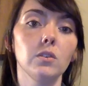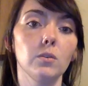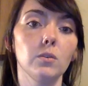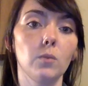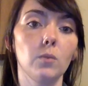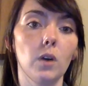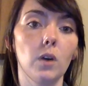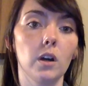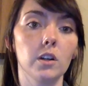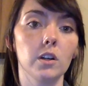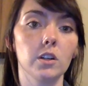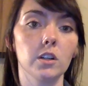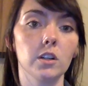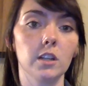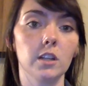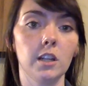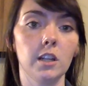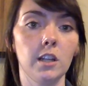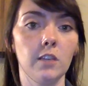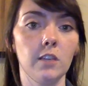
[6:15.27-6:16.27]
water,
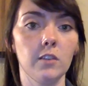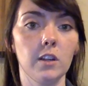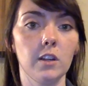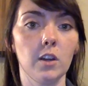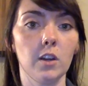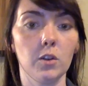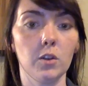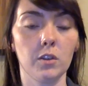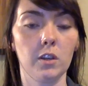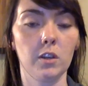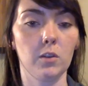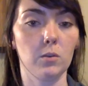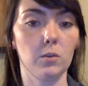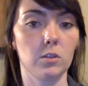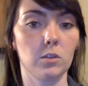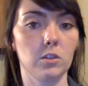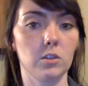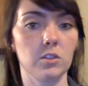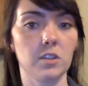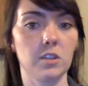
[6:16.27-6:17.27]
and even healthcare
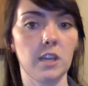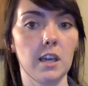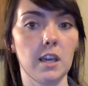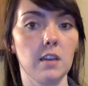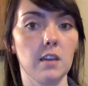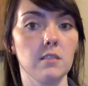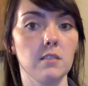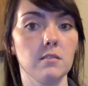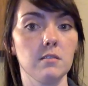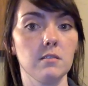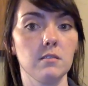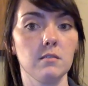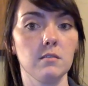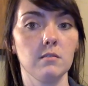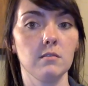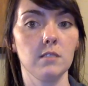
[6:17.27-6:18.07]
workers' hands.